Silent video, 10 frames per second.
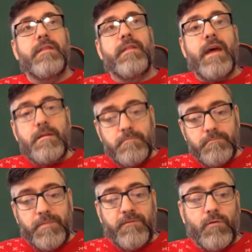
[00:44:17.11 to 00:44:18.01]
Then
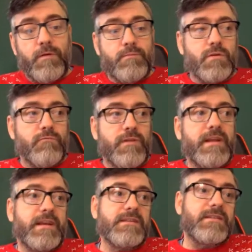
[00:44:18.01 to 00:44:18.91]
before it was all
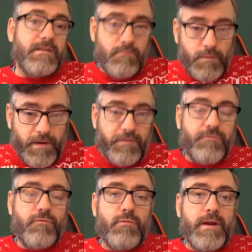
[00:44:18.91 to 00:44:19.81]
released, we went
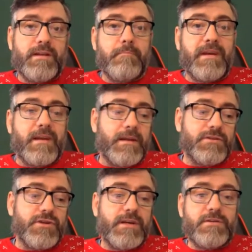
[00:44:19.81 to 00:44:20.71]
through it and made any
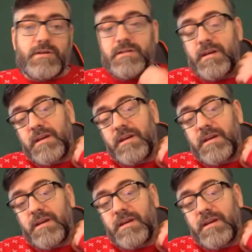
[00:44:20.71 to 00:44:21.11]
changes.